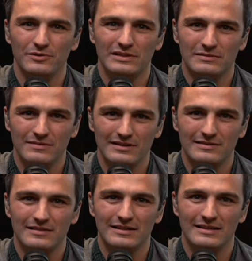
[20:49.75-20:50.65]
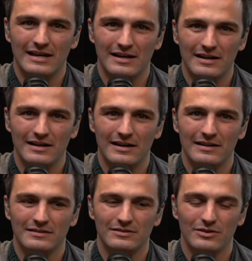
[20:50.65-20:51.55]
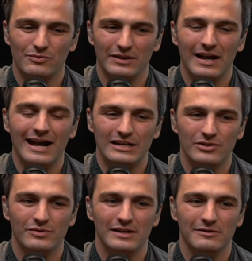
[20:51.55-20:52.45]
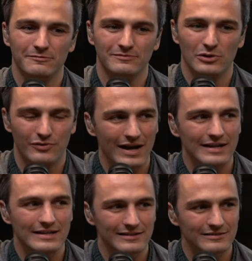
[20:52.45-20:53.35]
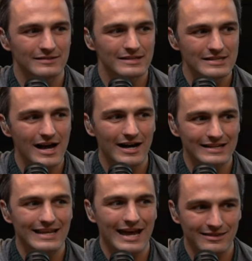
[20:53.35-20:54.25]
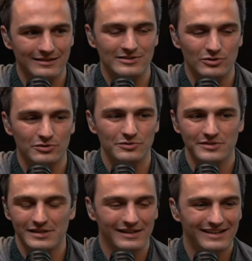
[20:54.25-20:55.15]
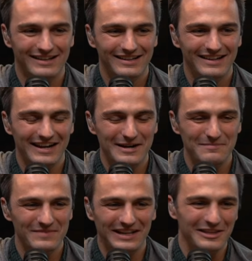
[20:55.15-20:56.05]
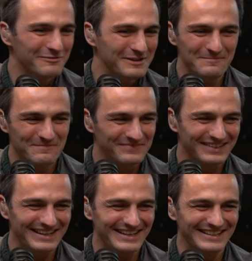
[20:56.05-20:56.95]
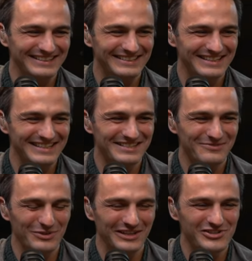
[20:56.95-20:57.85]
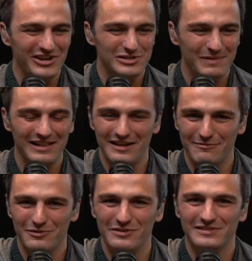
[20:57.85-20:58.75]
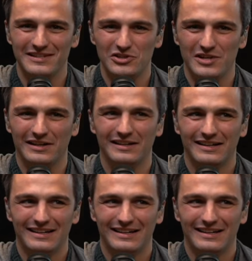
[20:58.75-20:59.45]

He's he's he's had a a, a really high degree of notoriety in non Catholic circles. Um, I love him. Uh, mm-hmm. Uh, he's really changed my life through his teaching.